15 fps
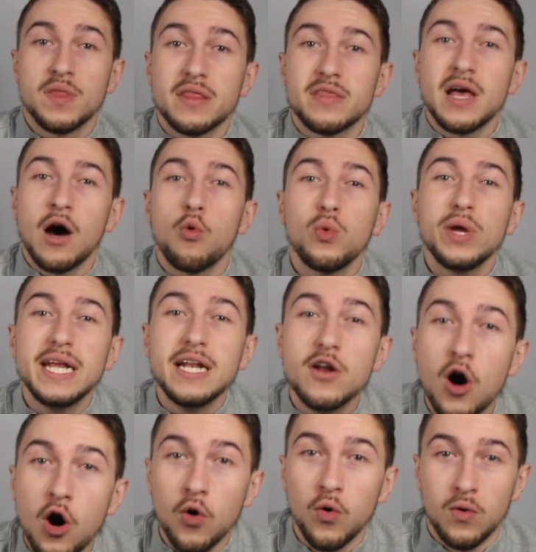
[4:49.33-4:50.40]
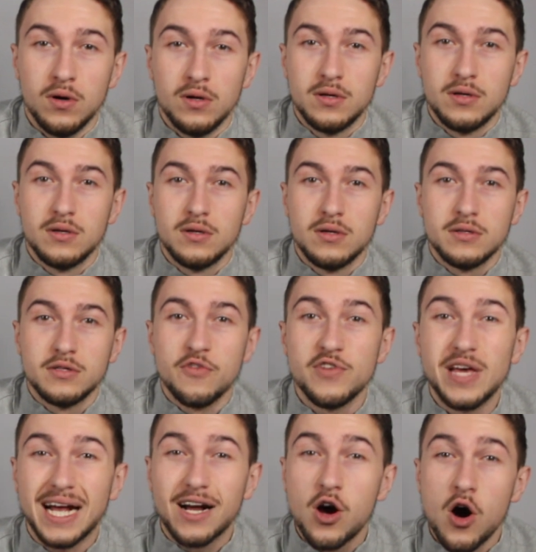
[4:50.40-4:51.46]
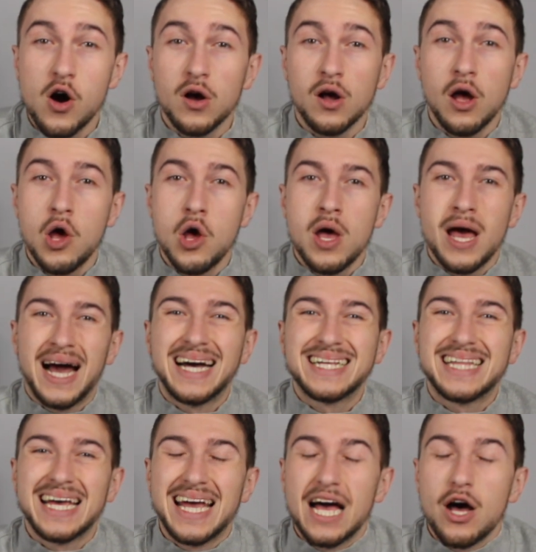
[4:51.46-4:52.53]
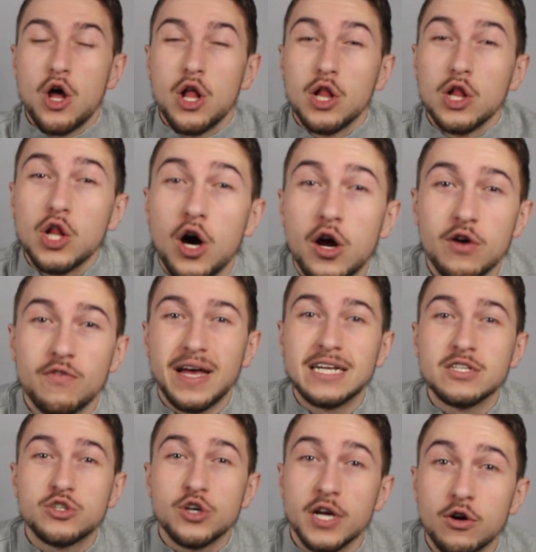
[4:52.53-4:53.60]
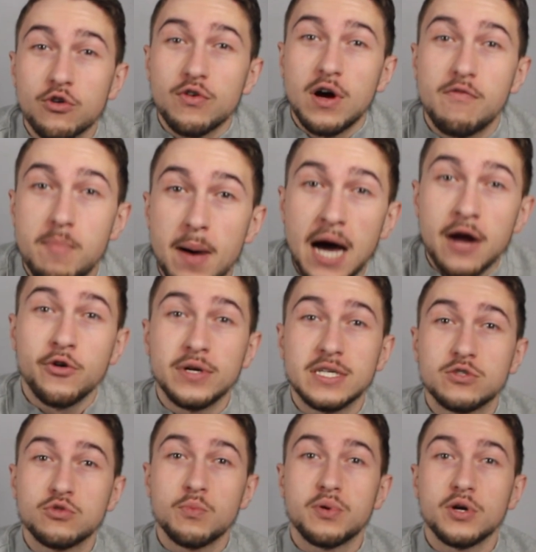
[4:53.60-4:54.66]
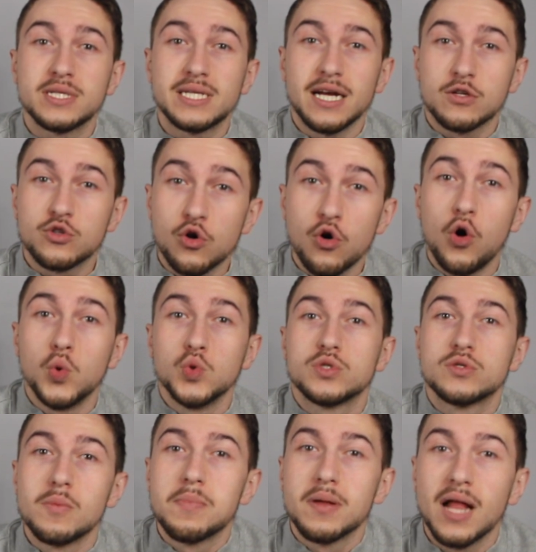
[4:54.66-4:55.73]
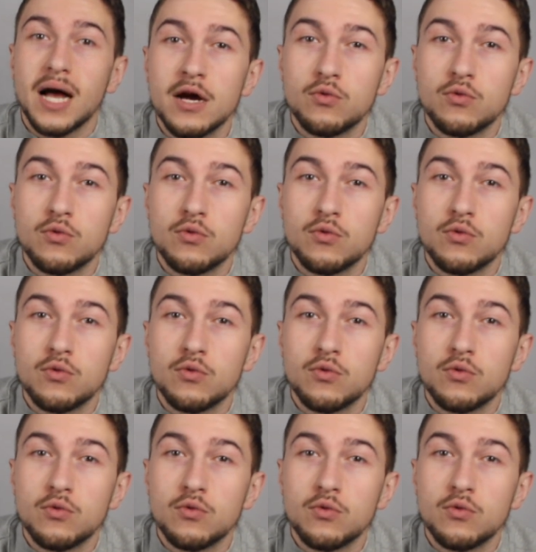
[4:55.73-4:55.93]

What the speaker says: Now we know the Viet Cong had a lot of anti-aircraft batteries to protect their own supply